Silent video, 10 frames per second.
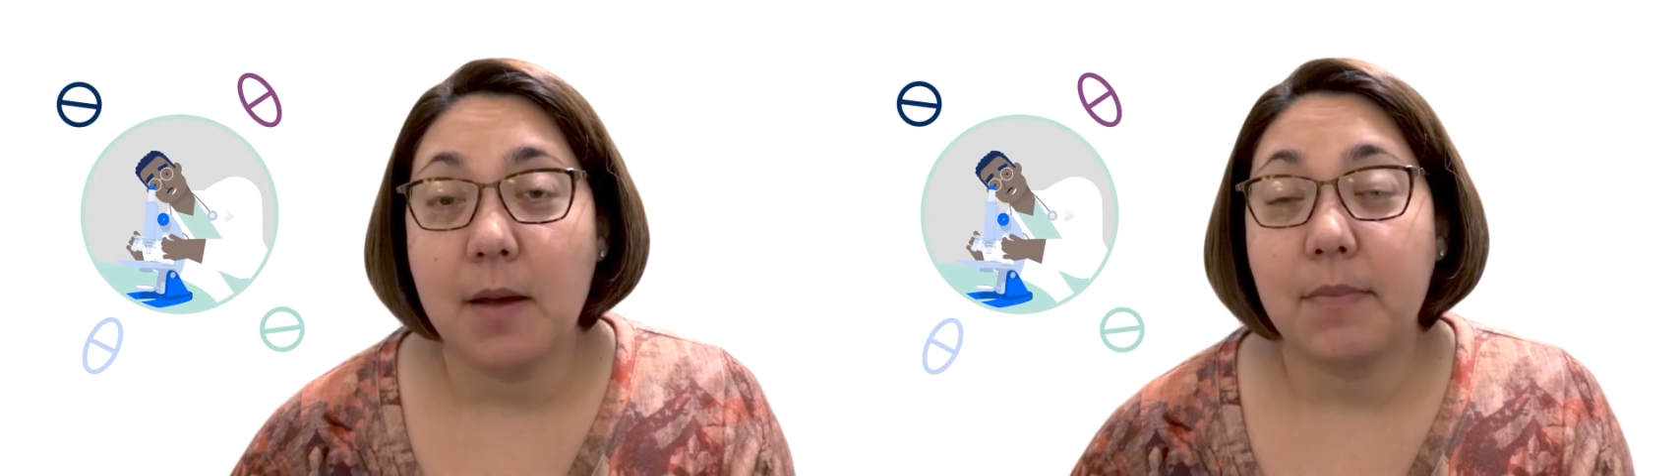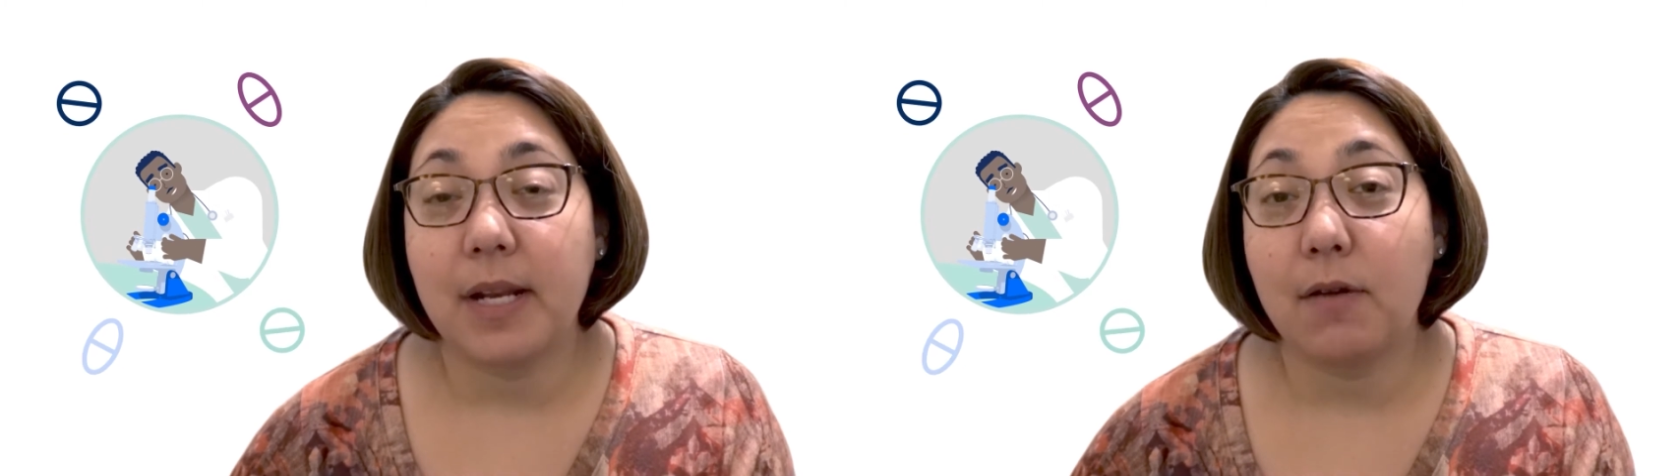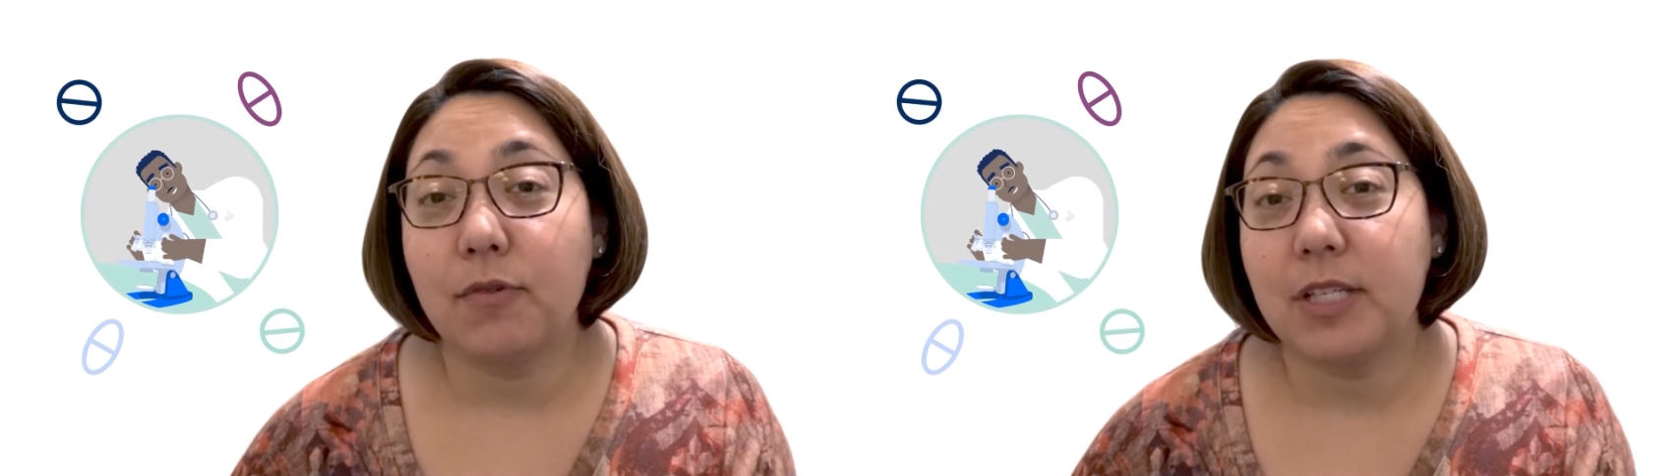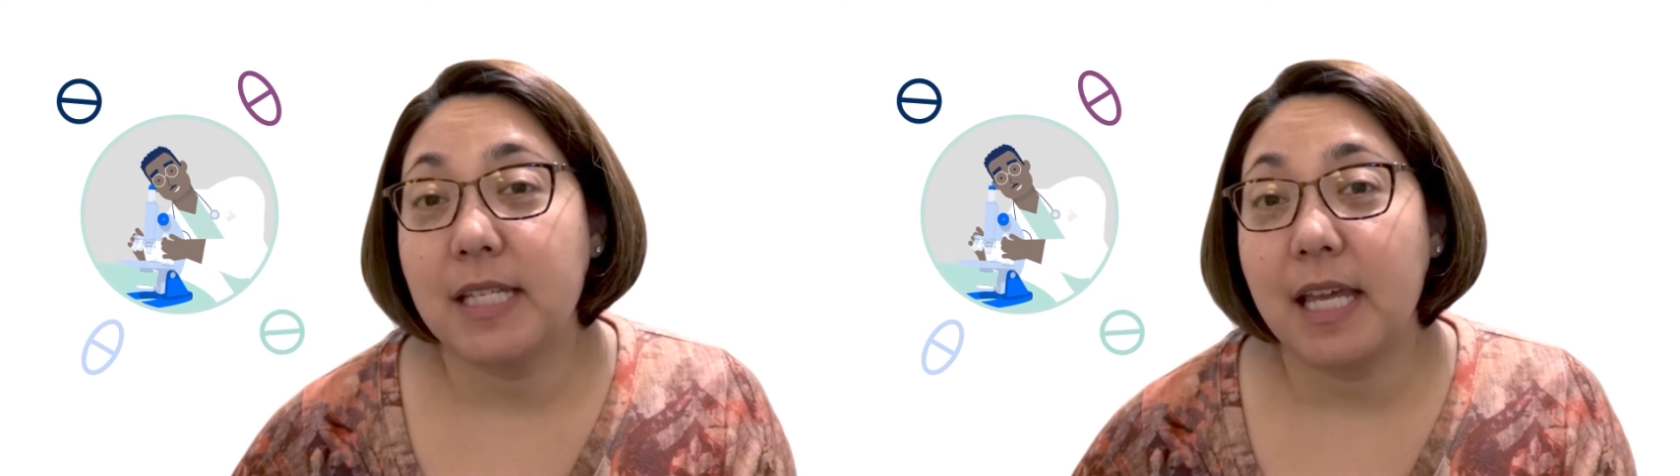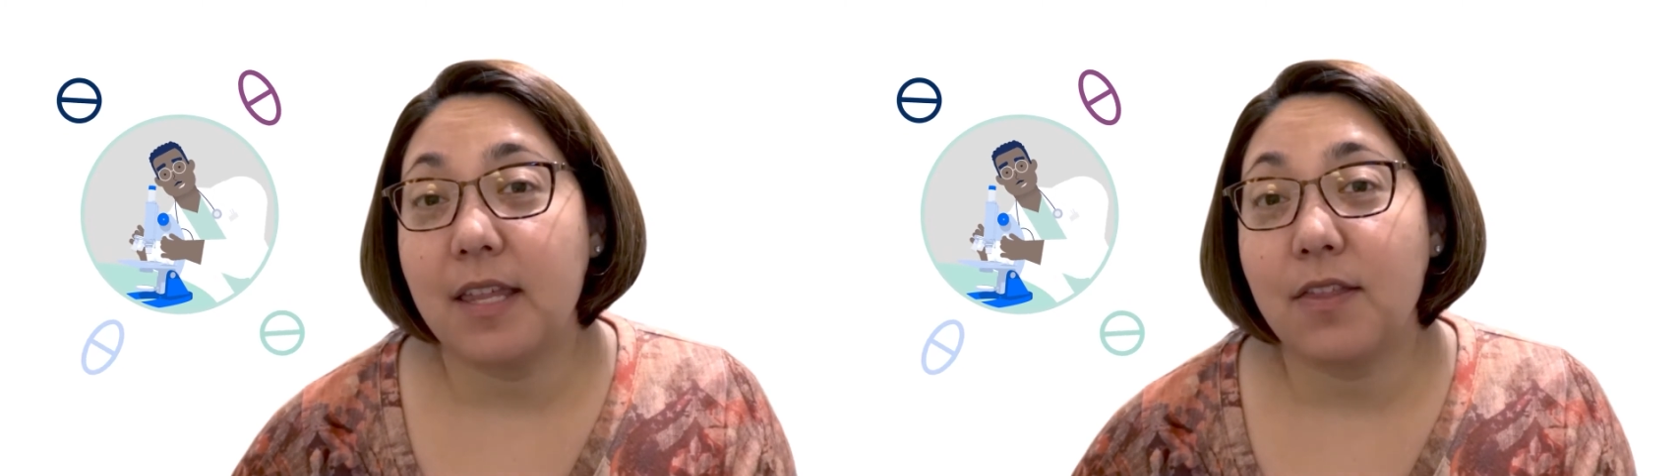But I would
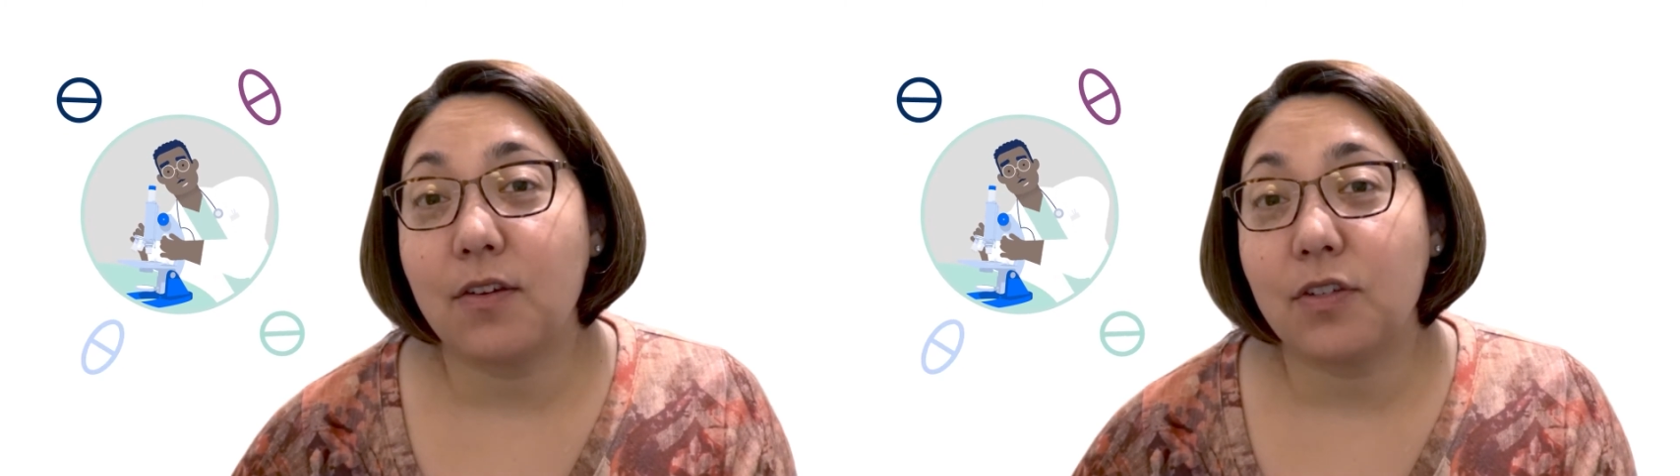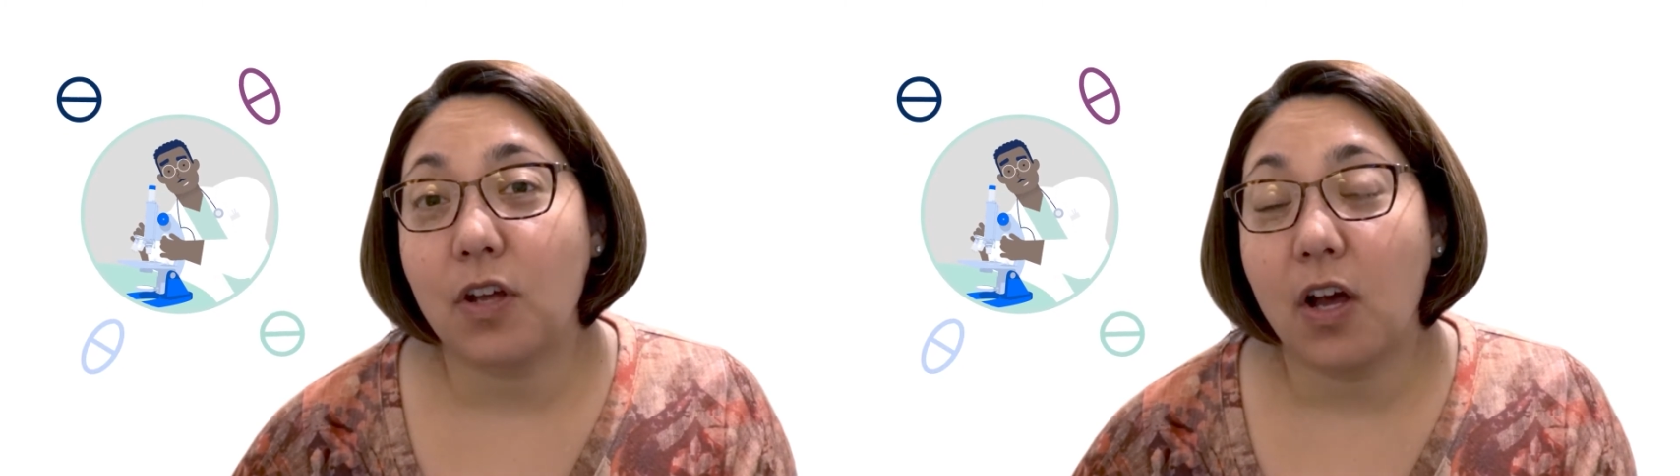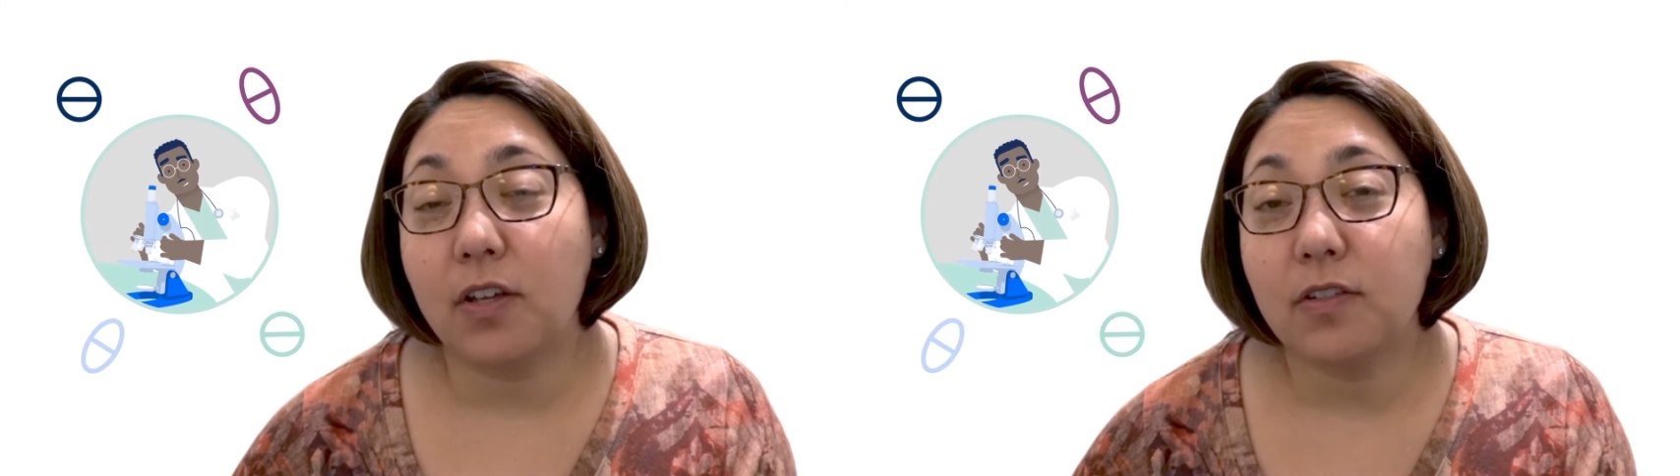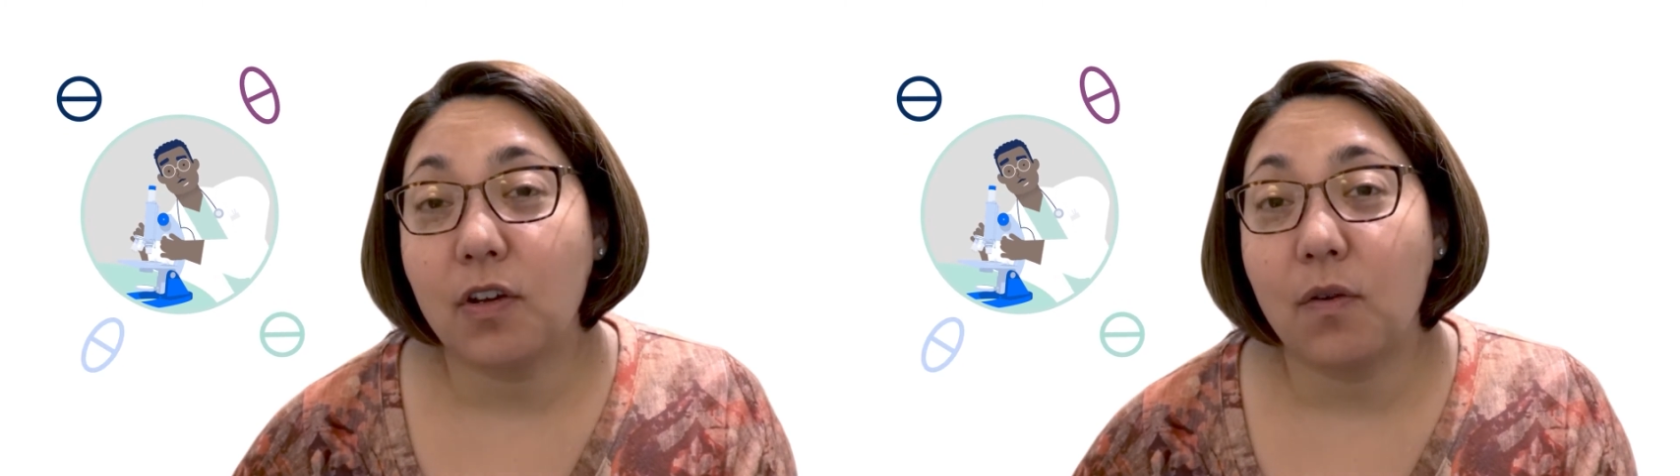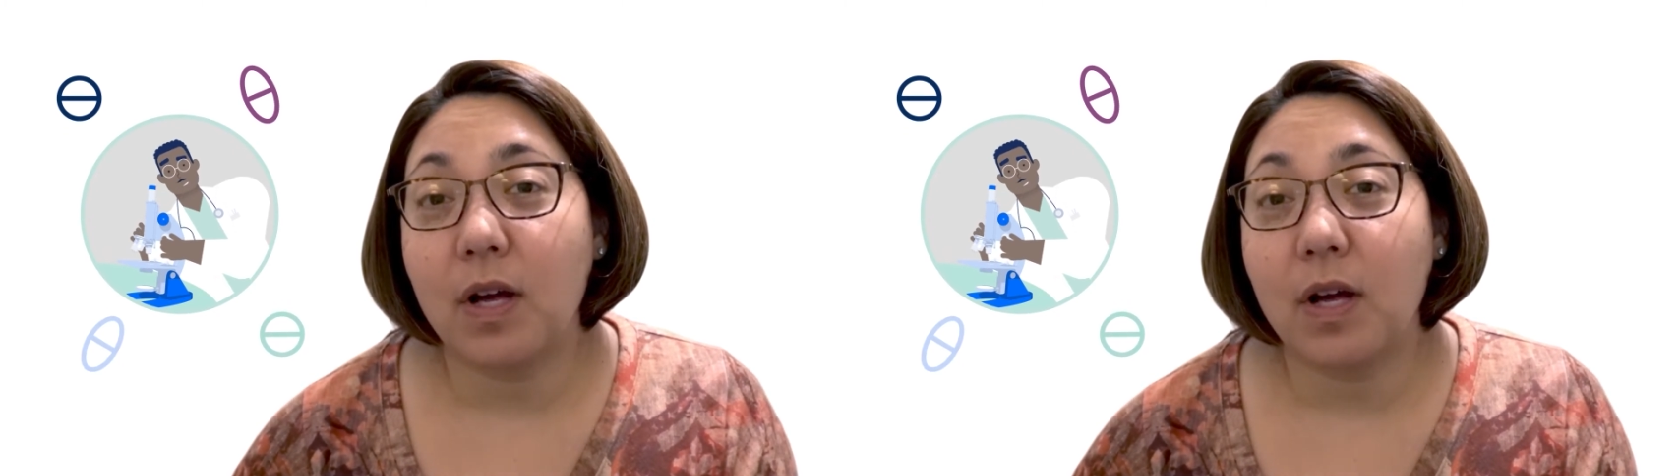say that there's also